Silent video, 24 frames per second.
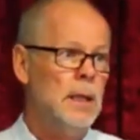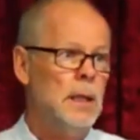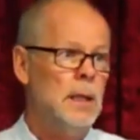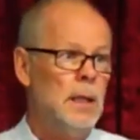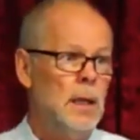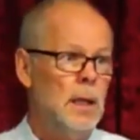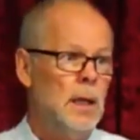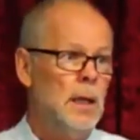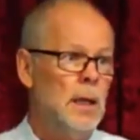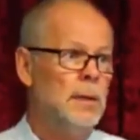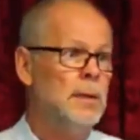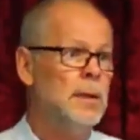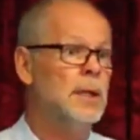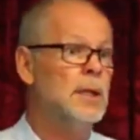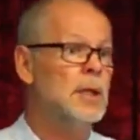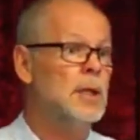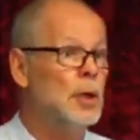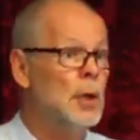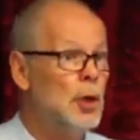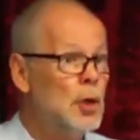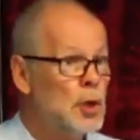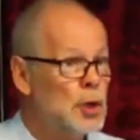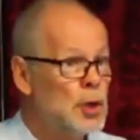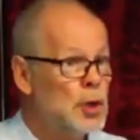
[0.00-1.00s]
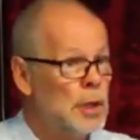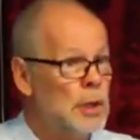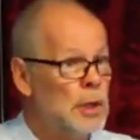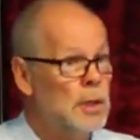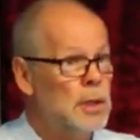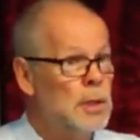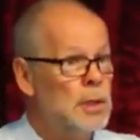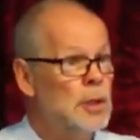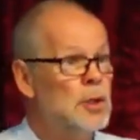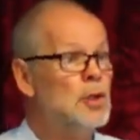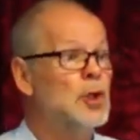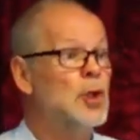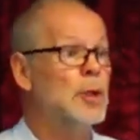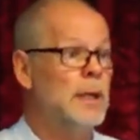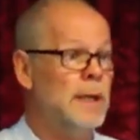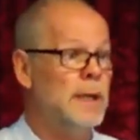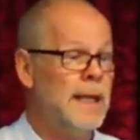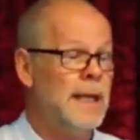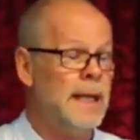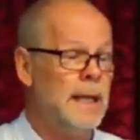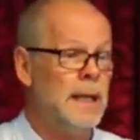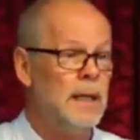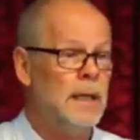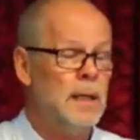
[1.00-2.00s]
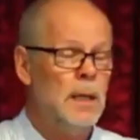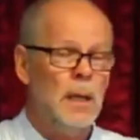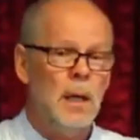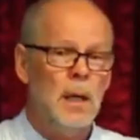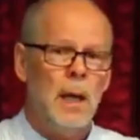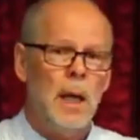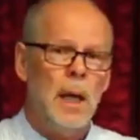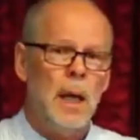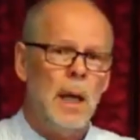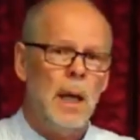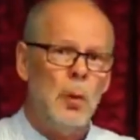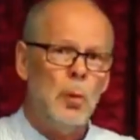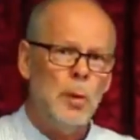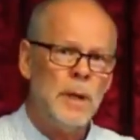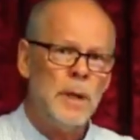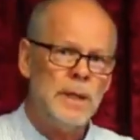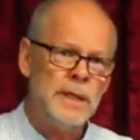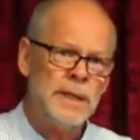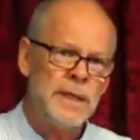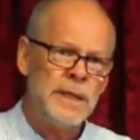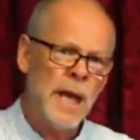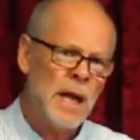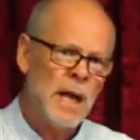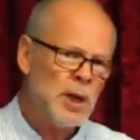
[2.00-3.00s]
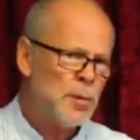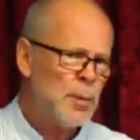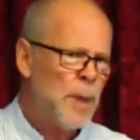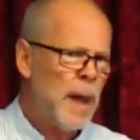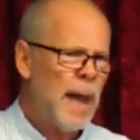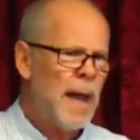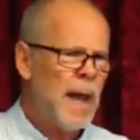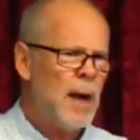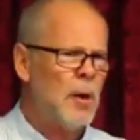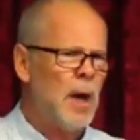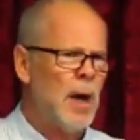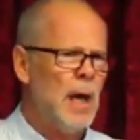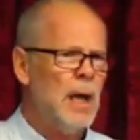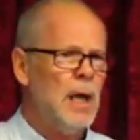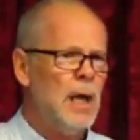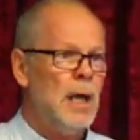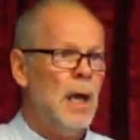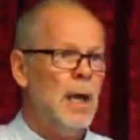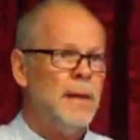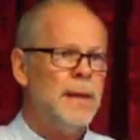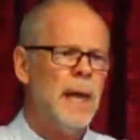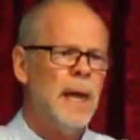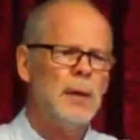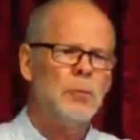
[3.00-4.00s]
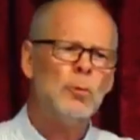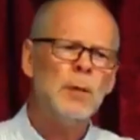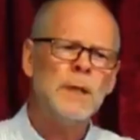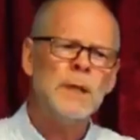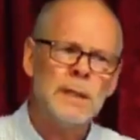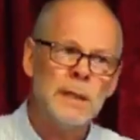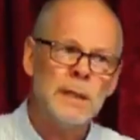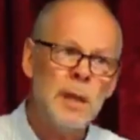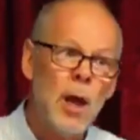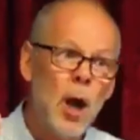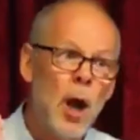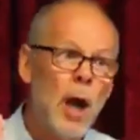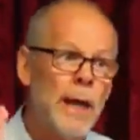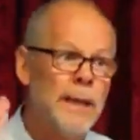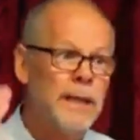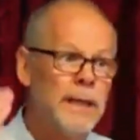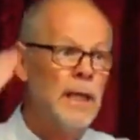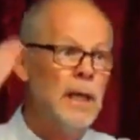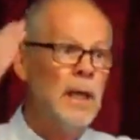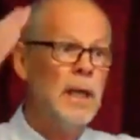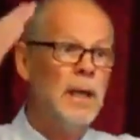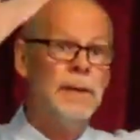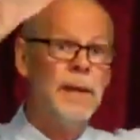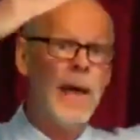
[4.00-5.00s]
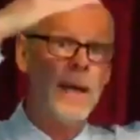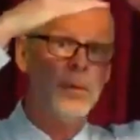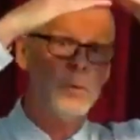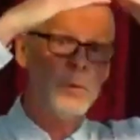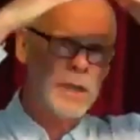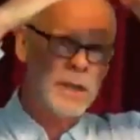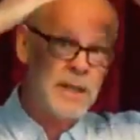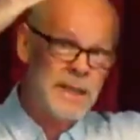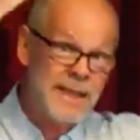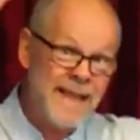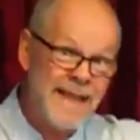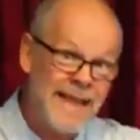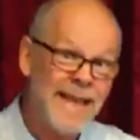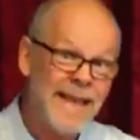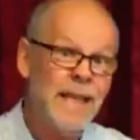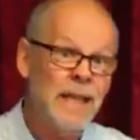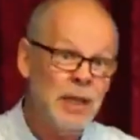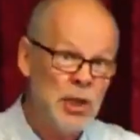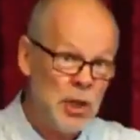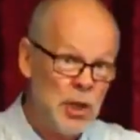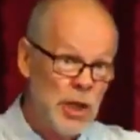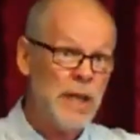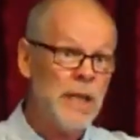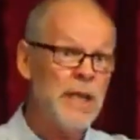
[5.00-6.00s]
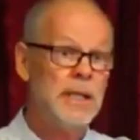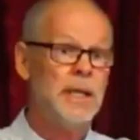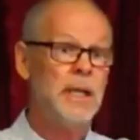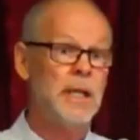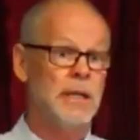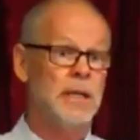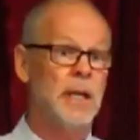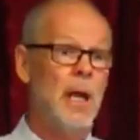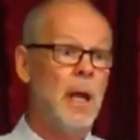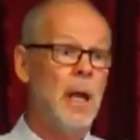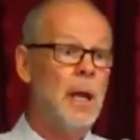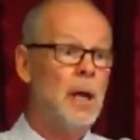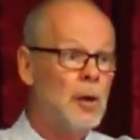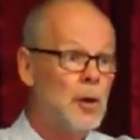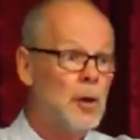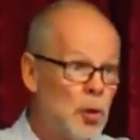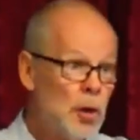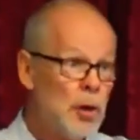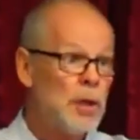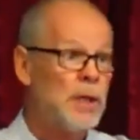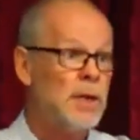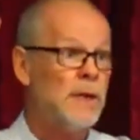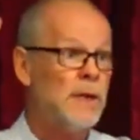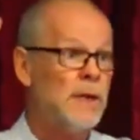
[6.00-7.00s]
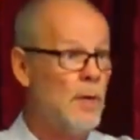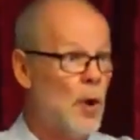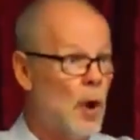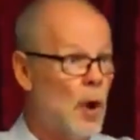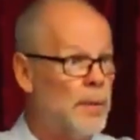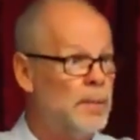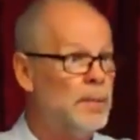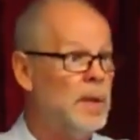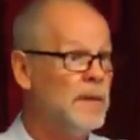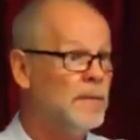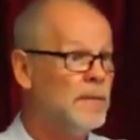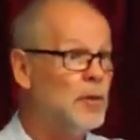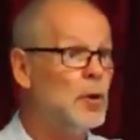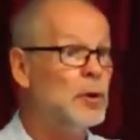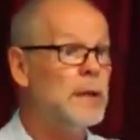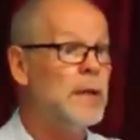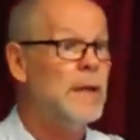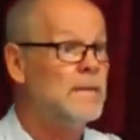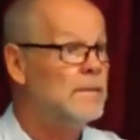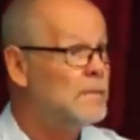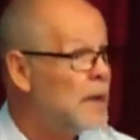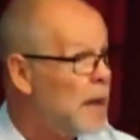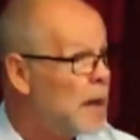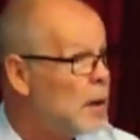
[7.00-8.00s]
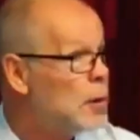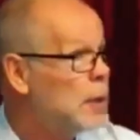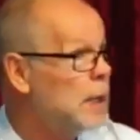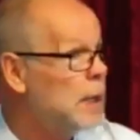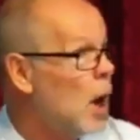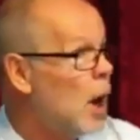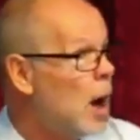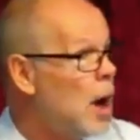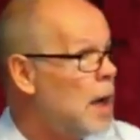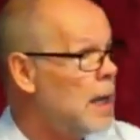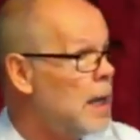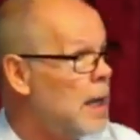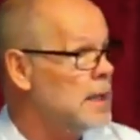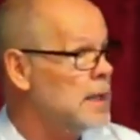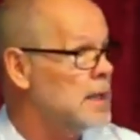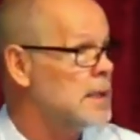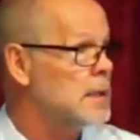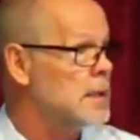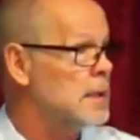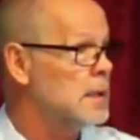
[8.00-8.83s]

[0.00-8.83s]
the solution to the need, with such power that it was like they were seeing Jesus crucified before their very eyes?